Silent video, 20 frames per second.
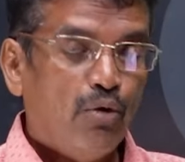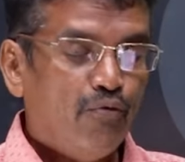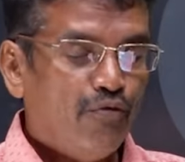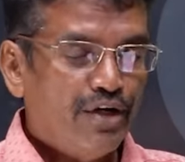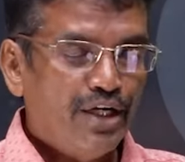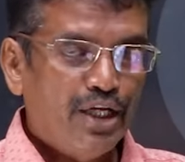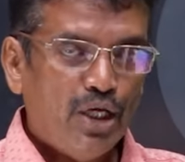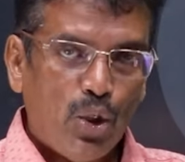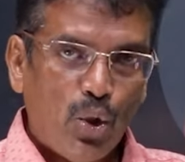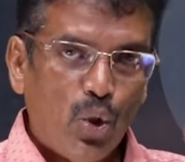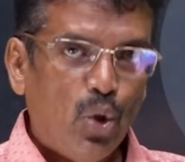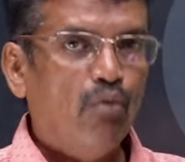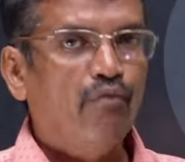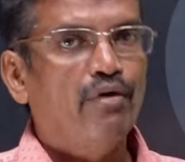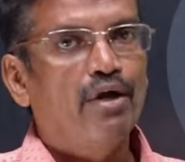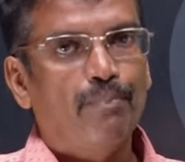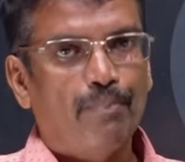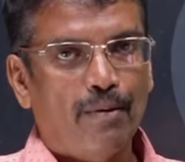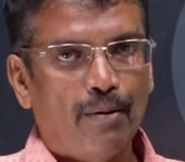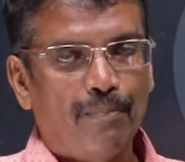very low
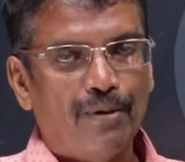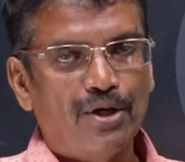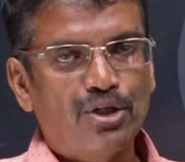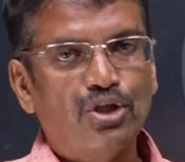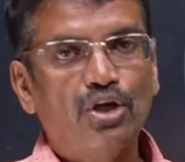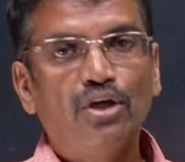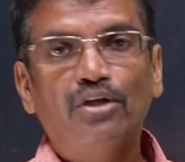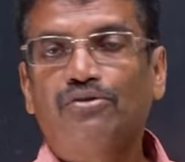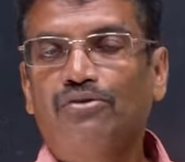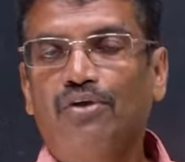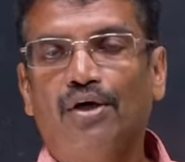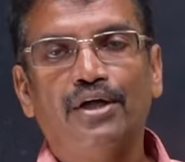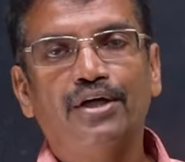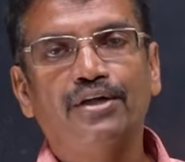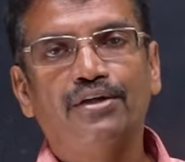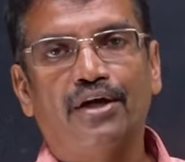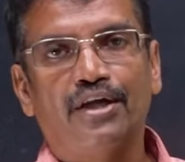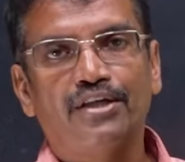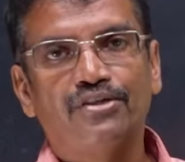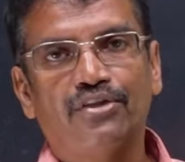vapor pressure, third
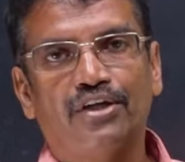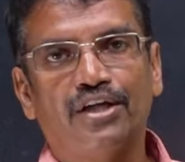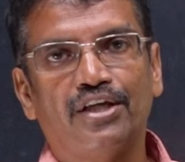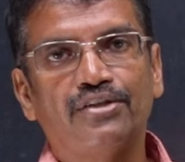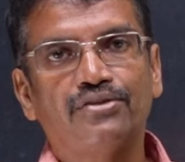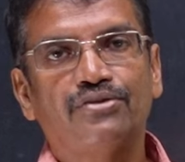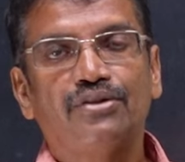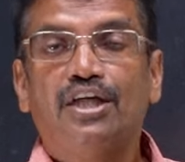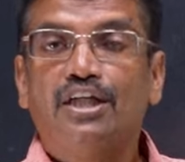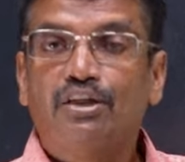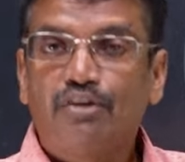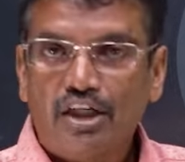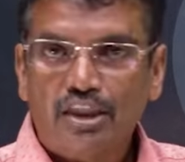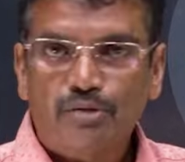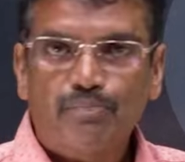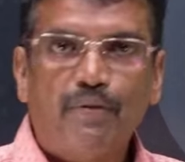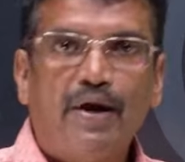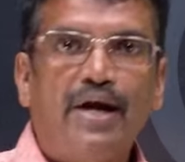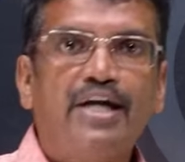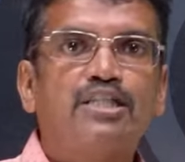reason is it
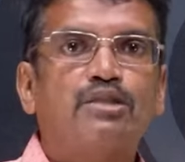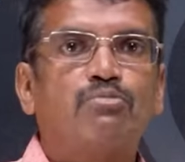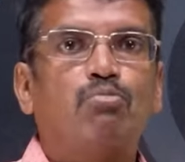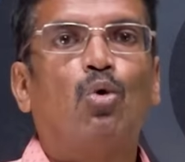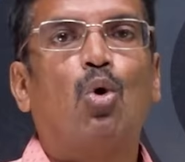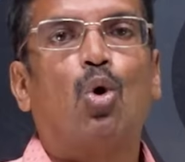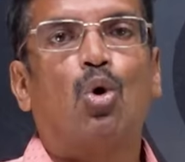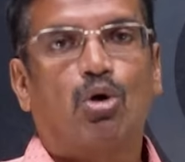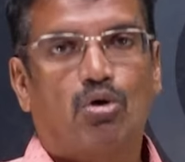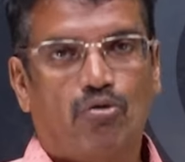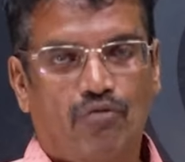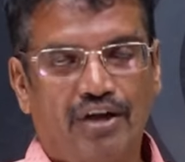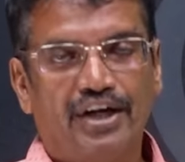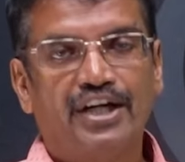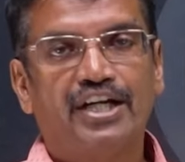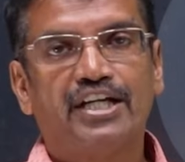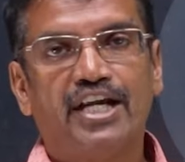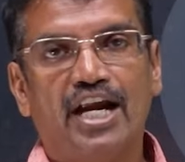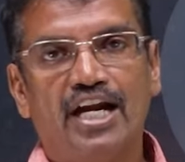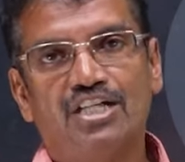expands more when
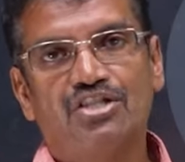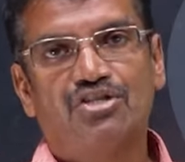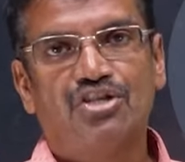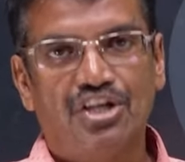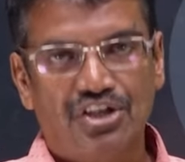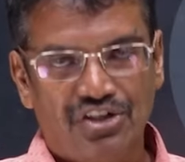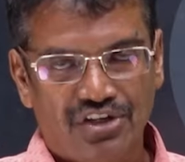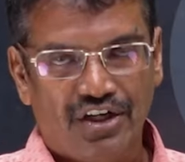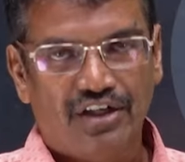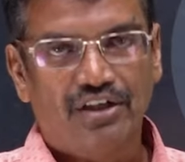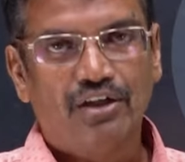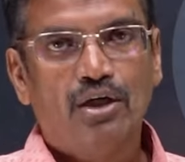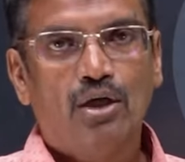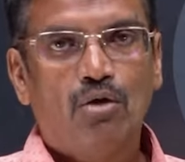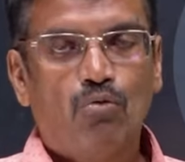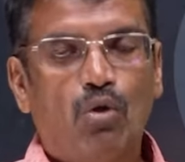it gets heated.